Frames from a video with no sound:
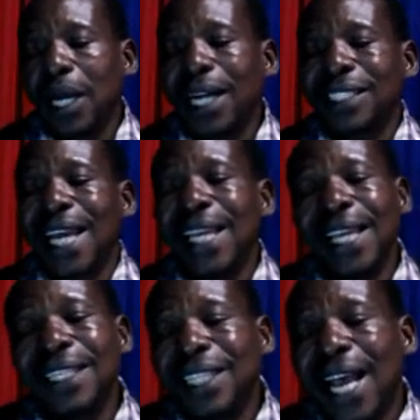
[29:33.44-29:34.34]
as I
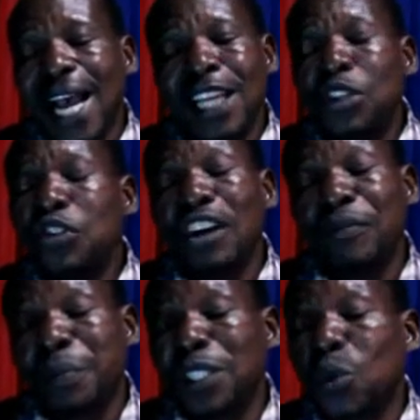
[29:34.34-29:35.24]
end there, I know you
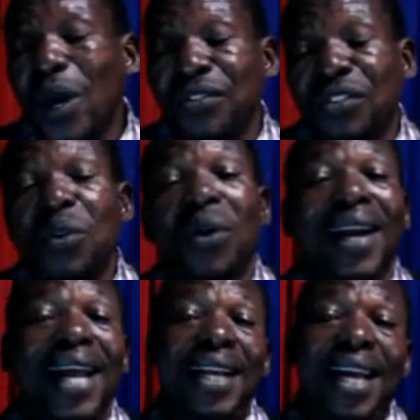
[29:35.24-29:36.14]
have picked one thing or
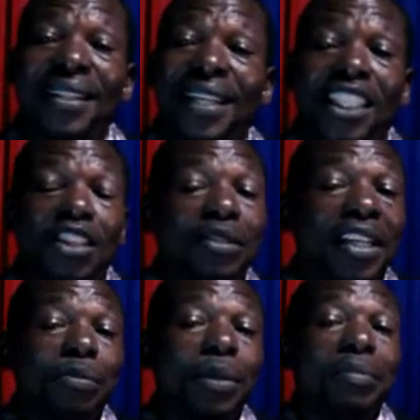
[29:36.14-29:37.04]
another
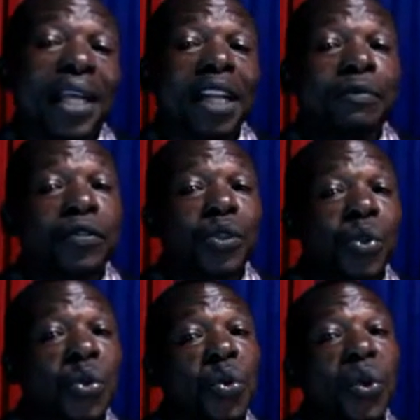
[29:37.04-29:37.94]
that may be helpful
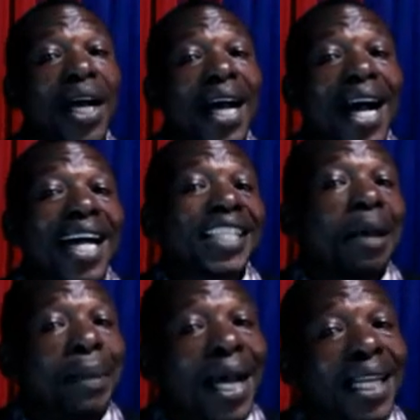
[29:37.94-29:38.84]
to you as a
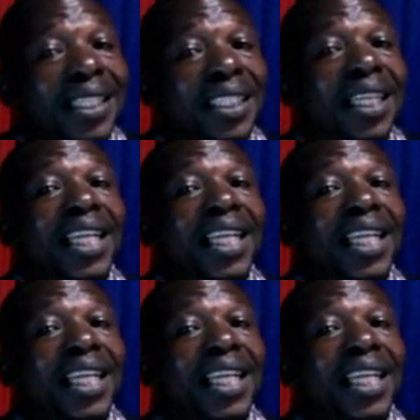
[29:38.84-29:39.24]
parent,